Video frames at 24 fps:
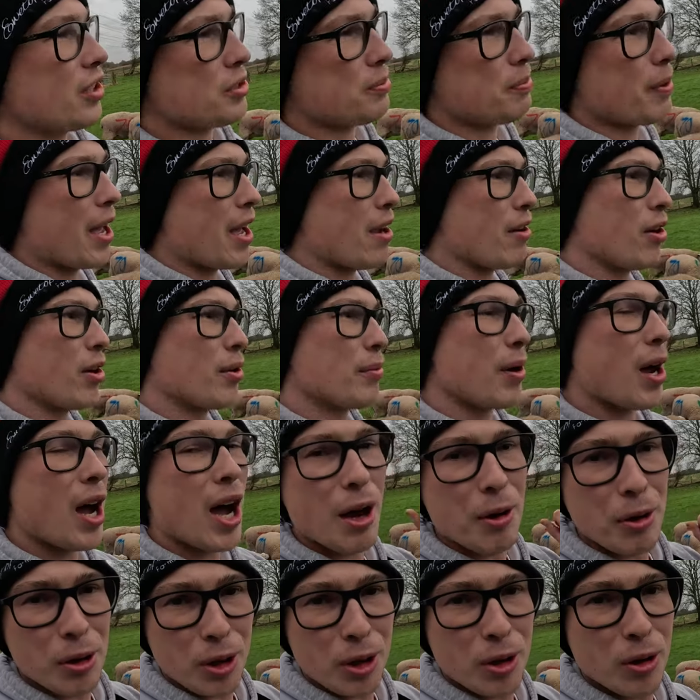these pair up.
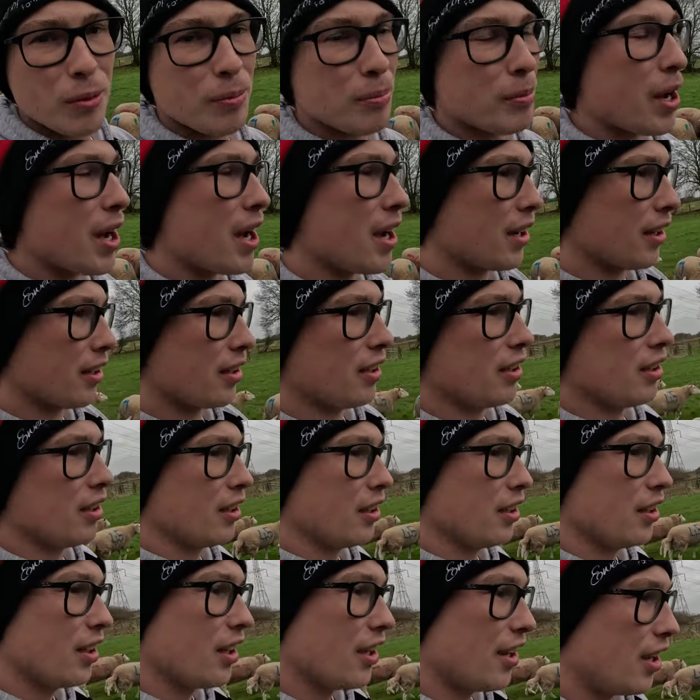I will come back
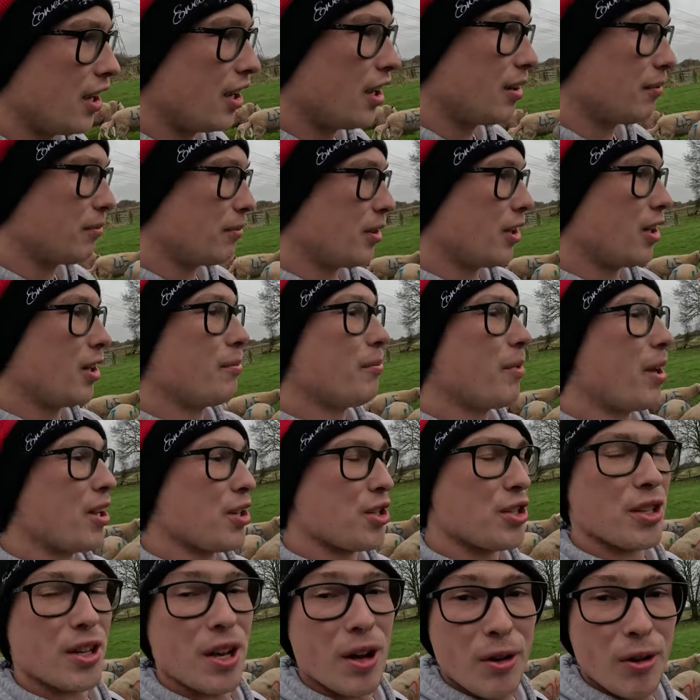and
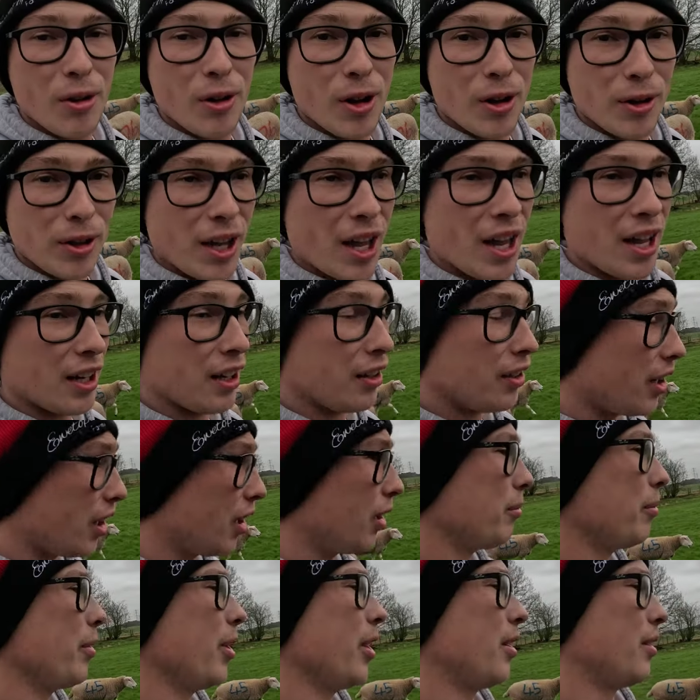make sure they're all okay in a
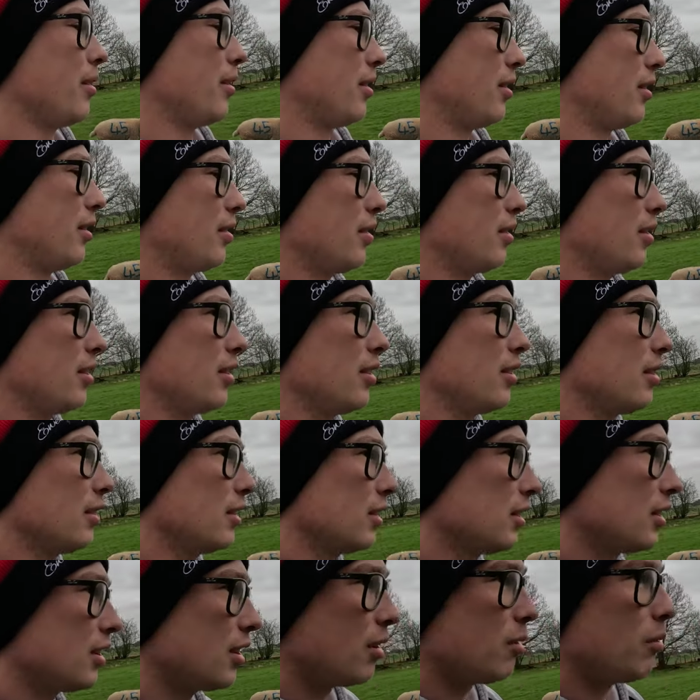little bit.
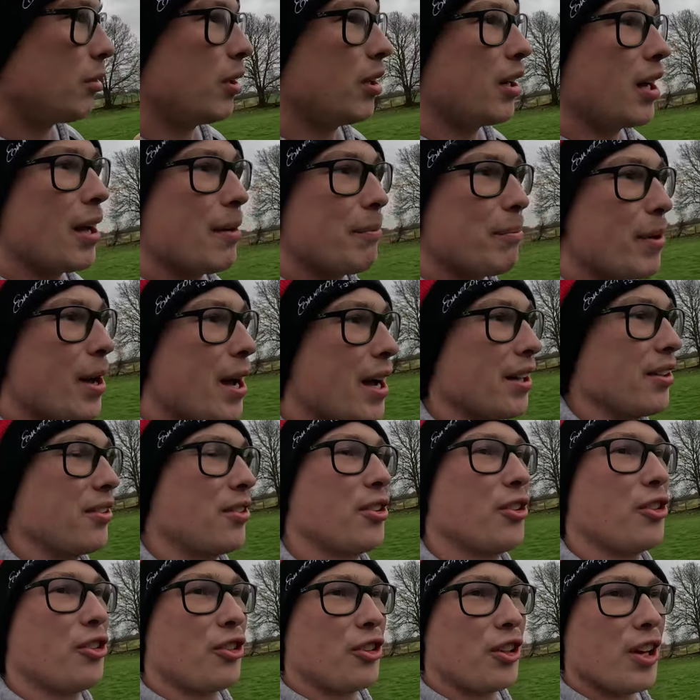We'll head back
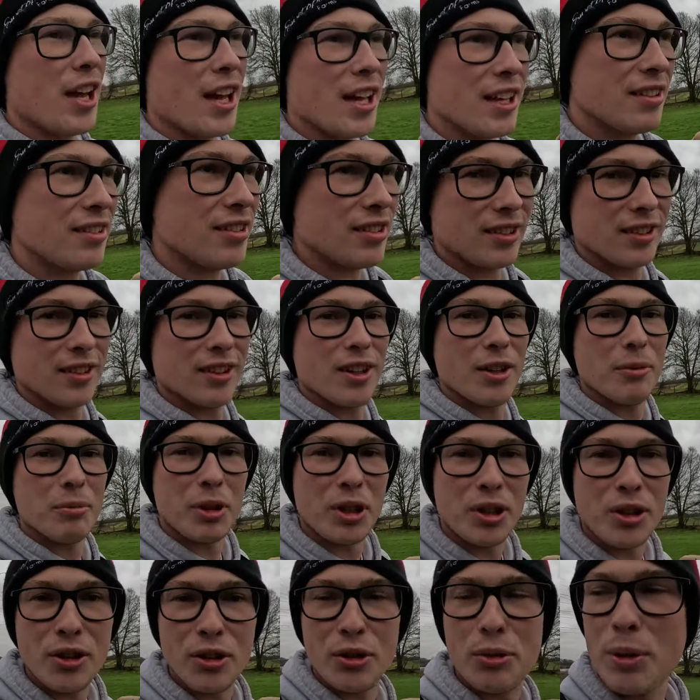to the shed
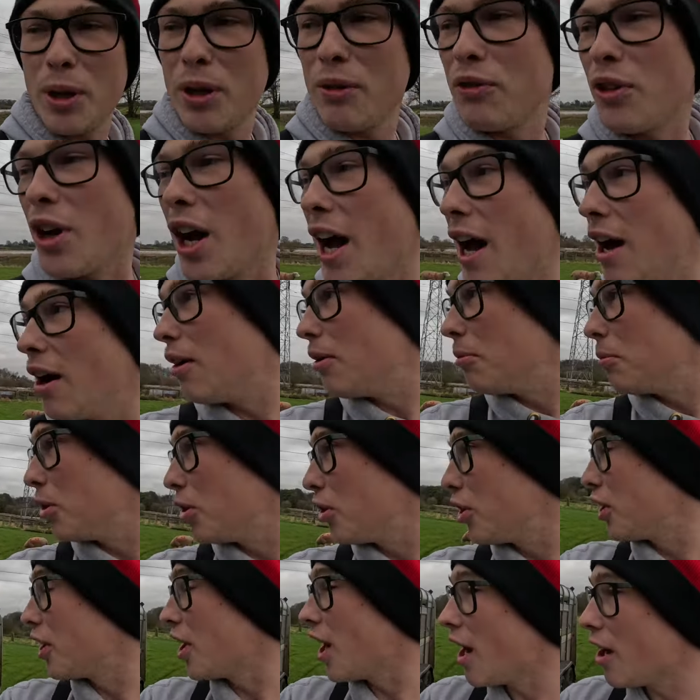because we've got out a
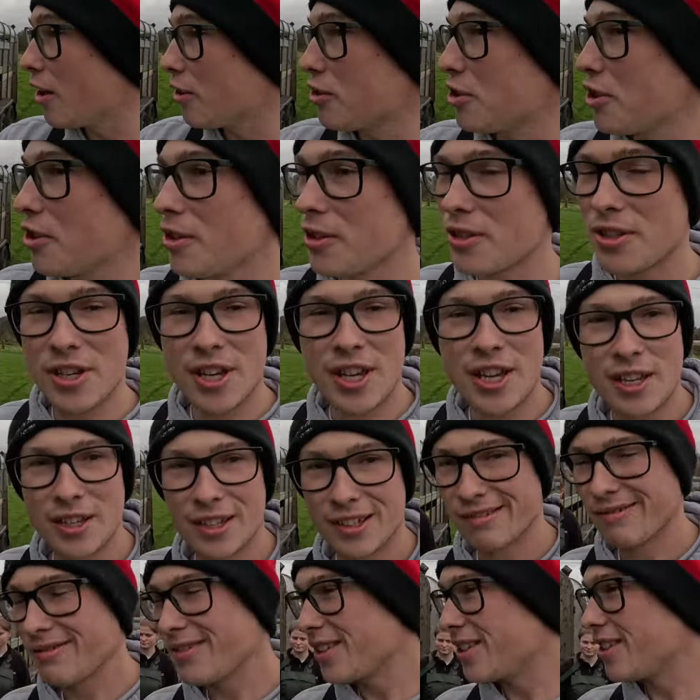mucking out duty.
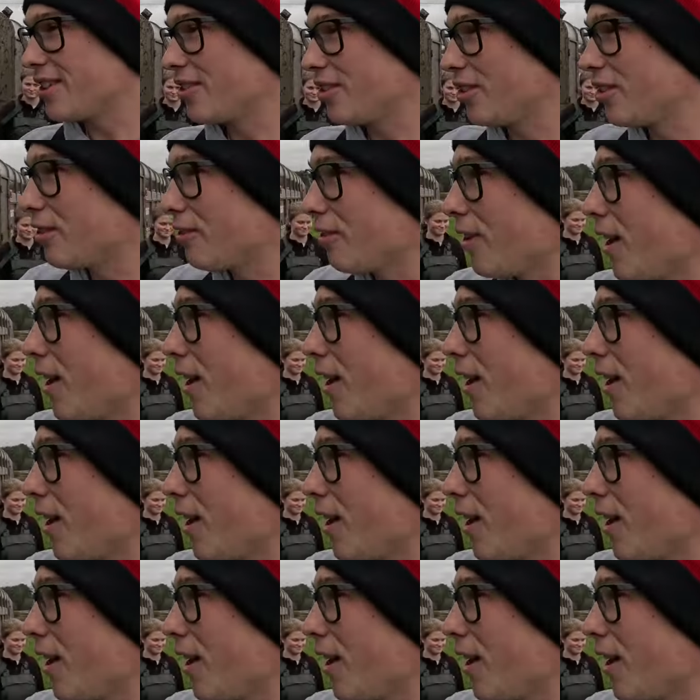It's